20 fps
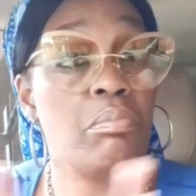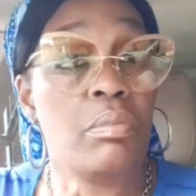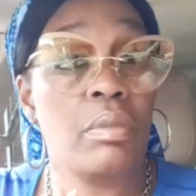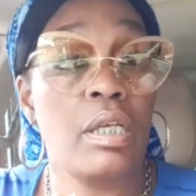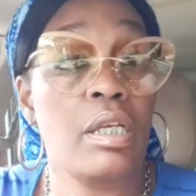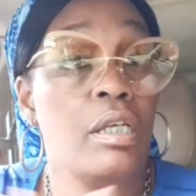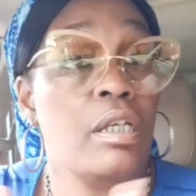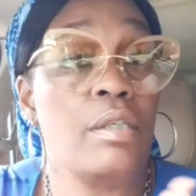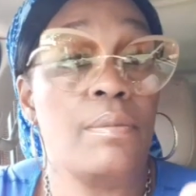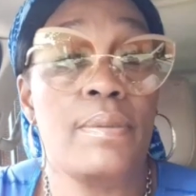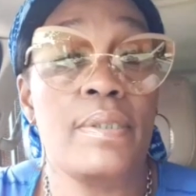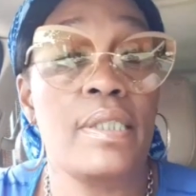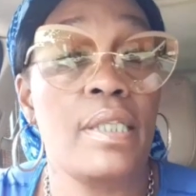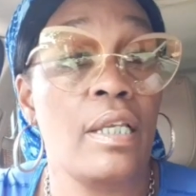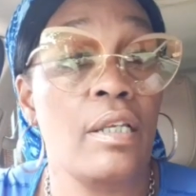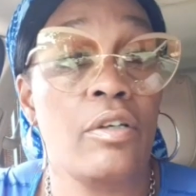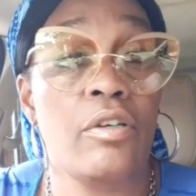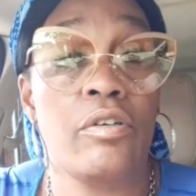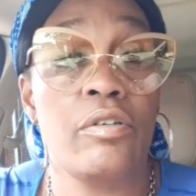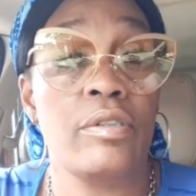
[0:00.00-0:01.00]
He could have been
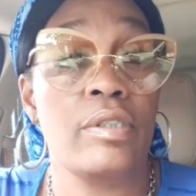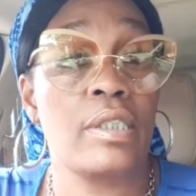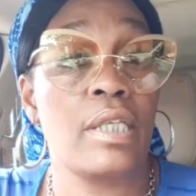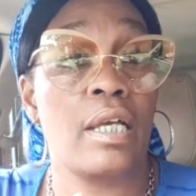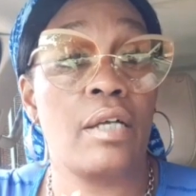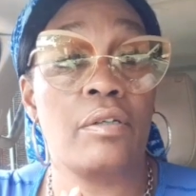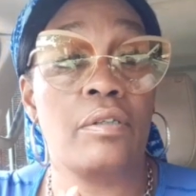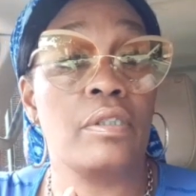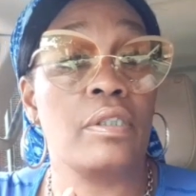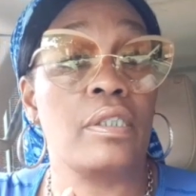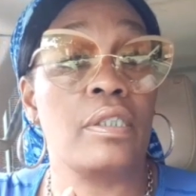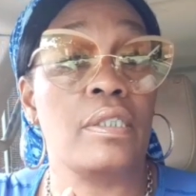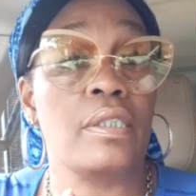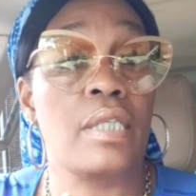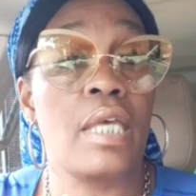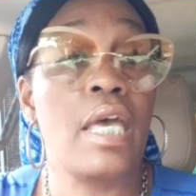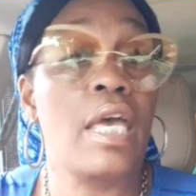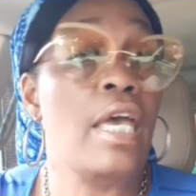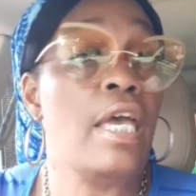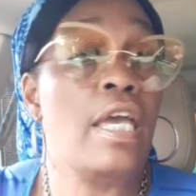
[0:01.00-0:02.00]
selling Girl Scout cookies.
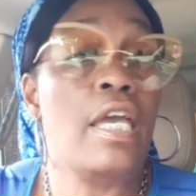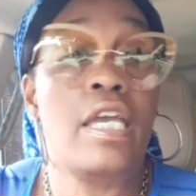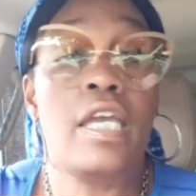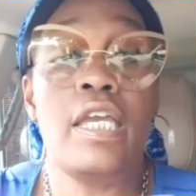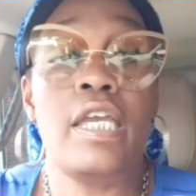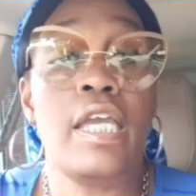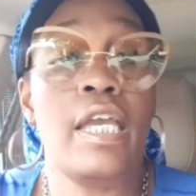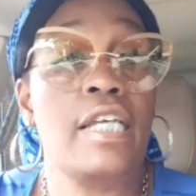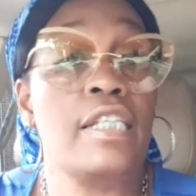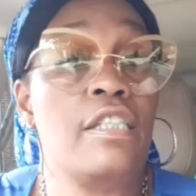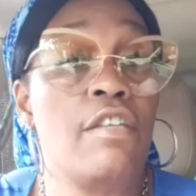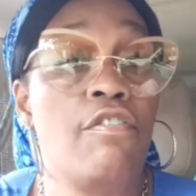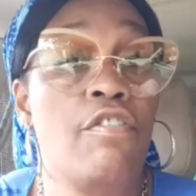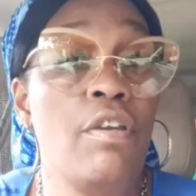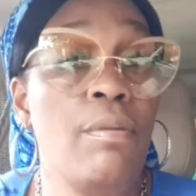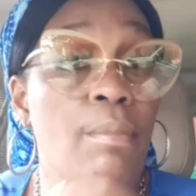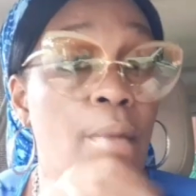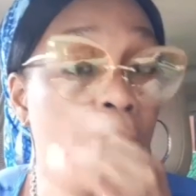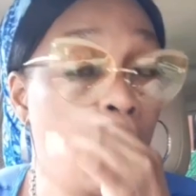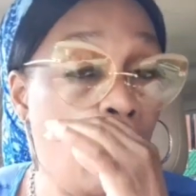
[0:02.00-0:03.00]
He asked a
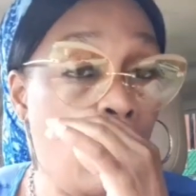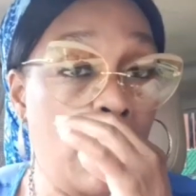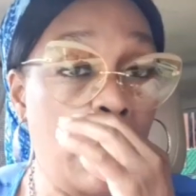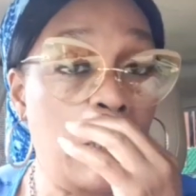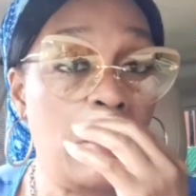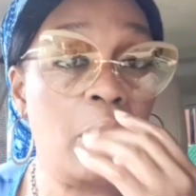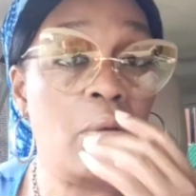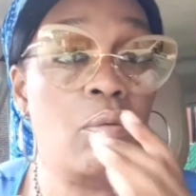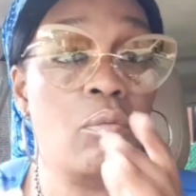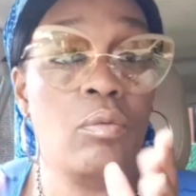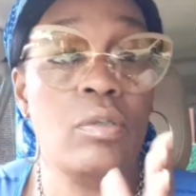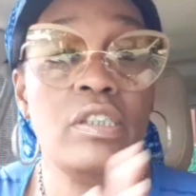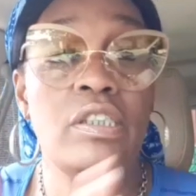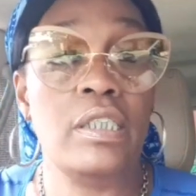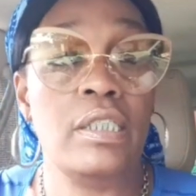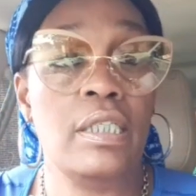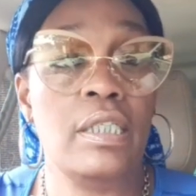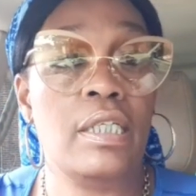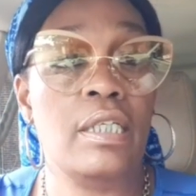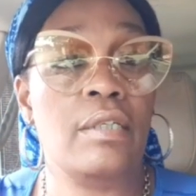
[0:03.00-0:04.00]
female what
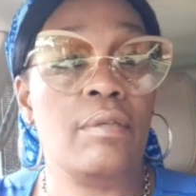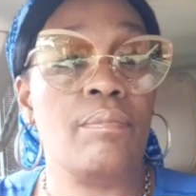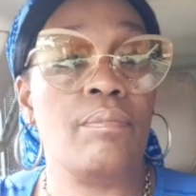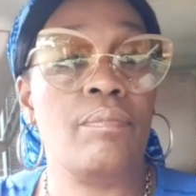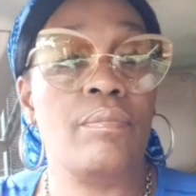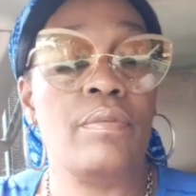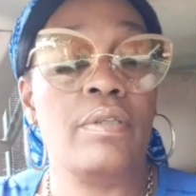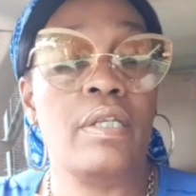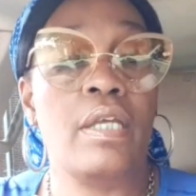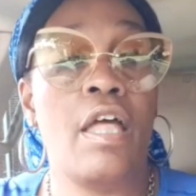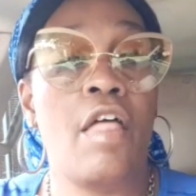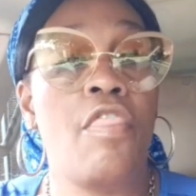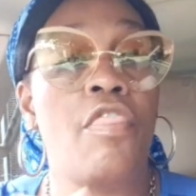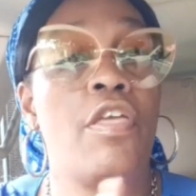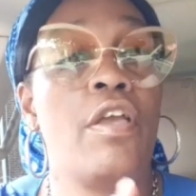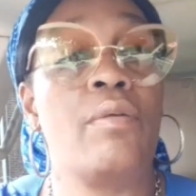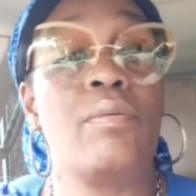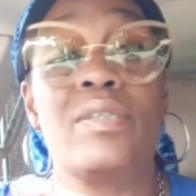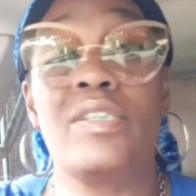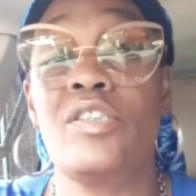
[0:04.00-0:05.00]
she need.
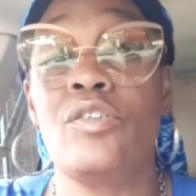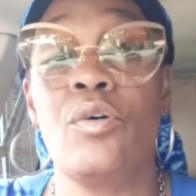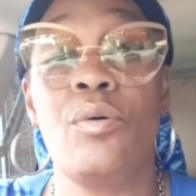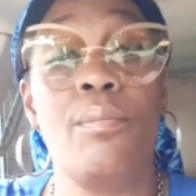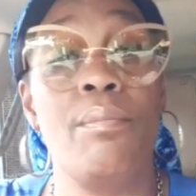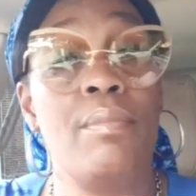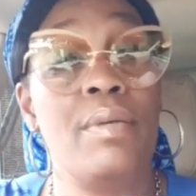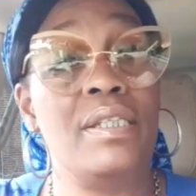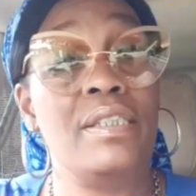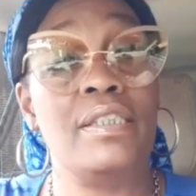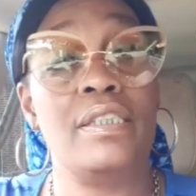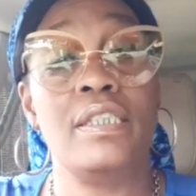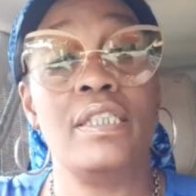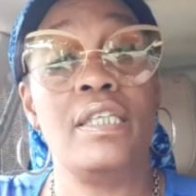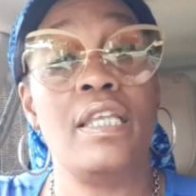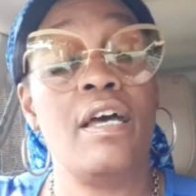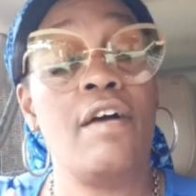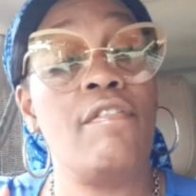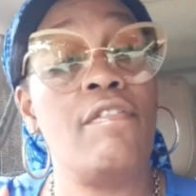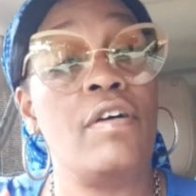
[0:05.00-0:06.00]
There was no
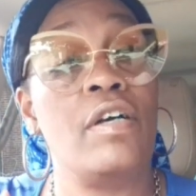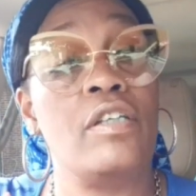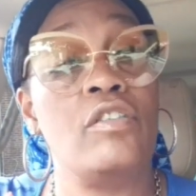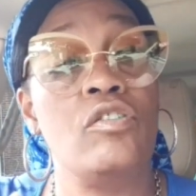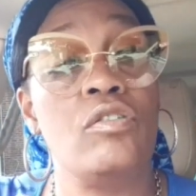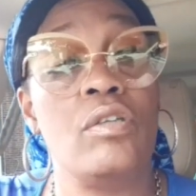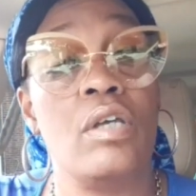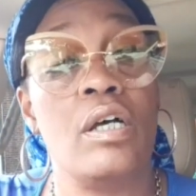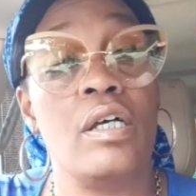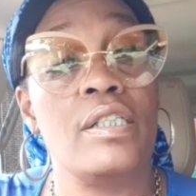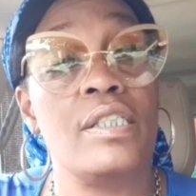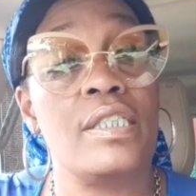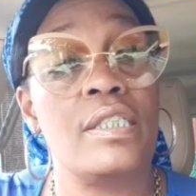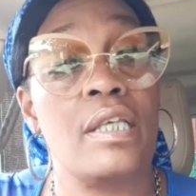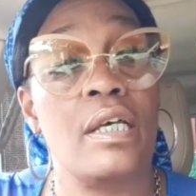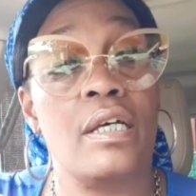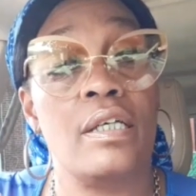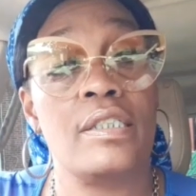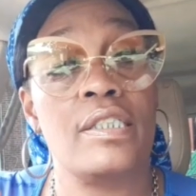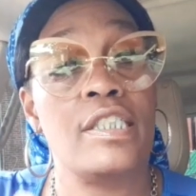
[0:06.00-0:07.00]
mention of
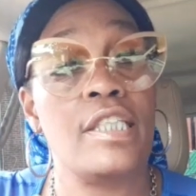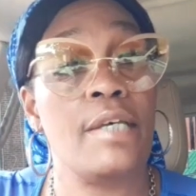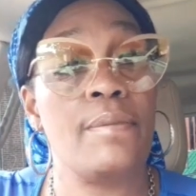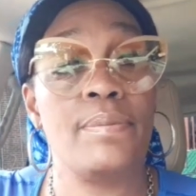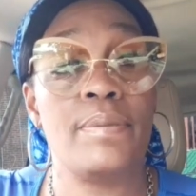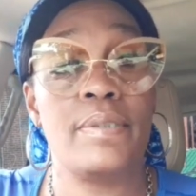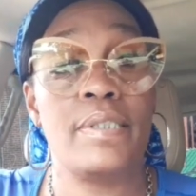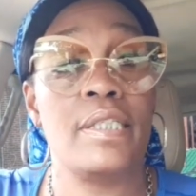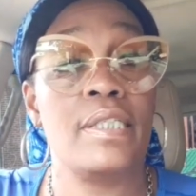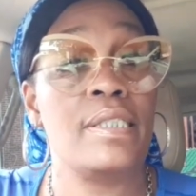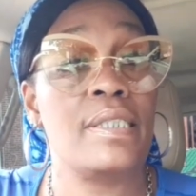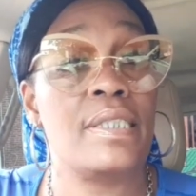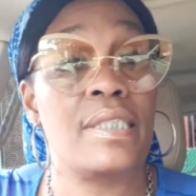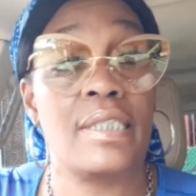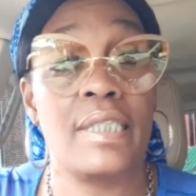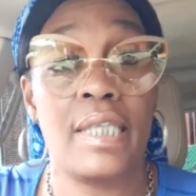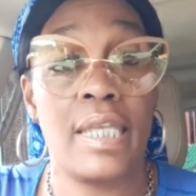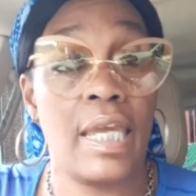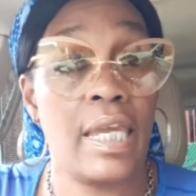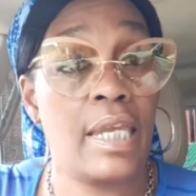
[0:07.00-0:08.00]
a substance
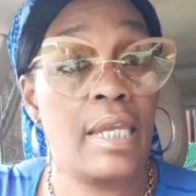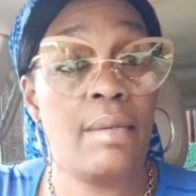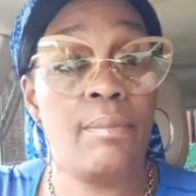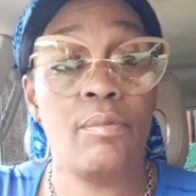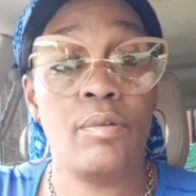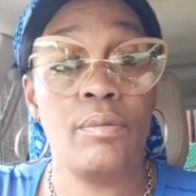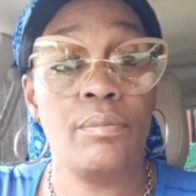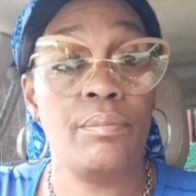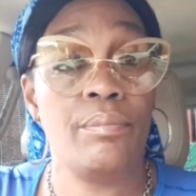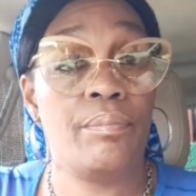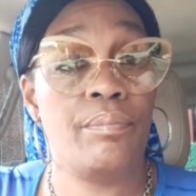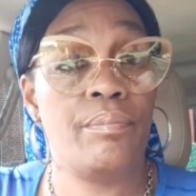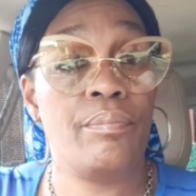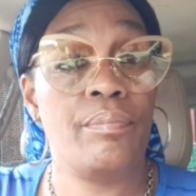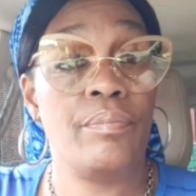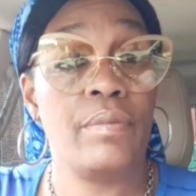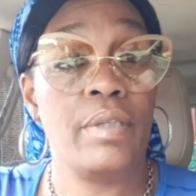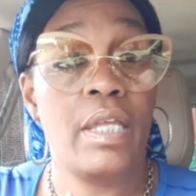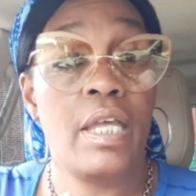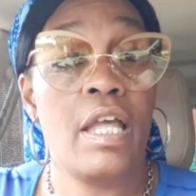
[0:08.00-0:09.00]
name.
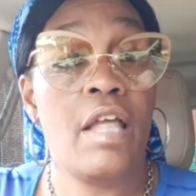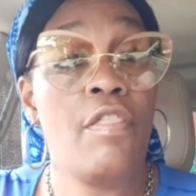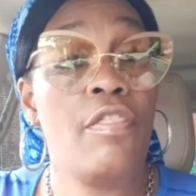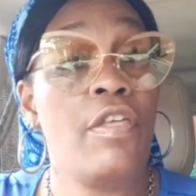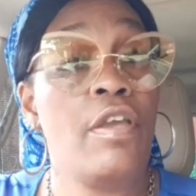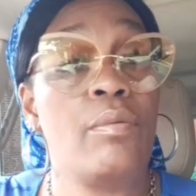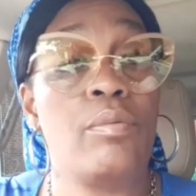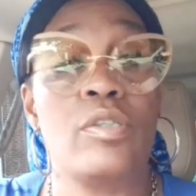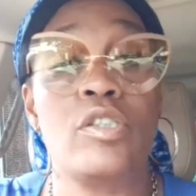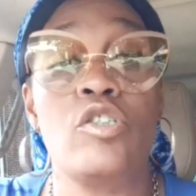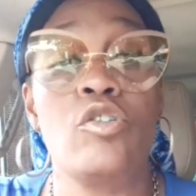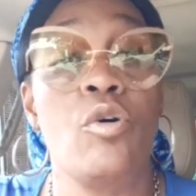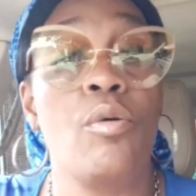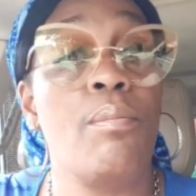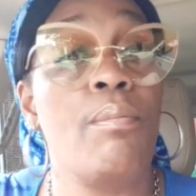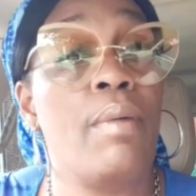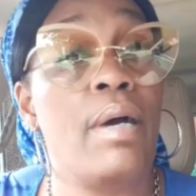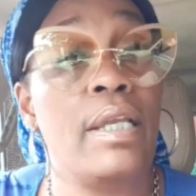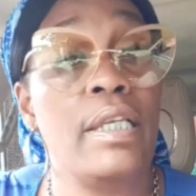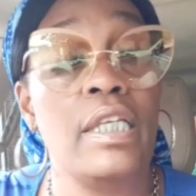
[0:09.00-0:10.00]
There was no
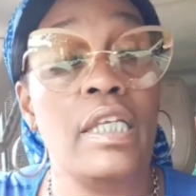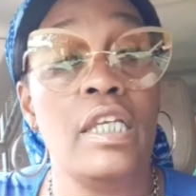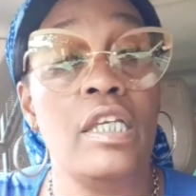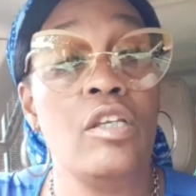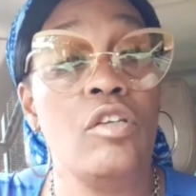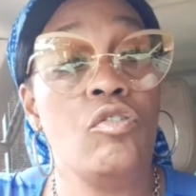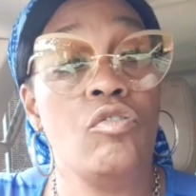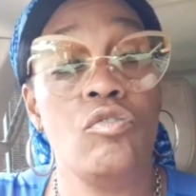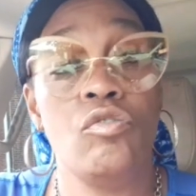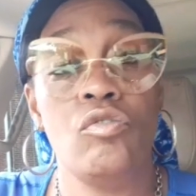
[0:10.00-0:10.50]
money.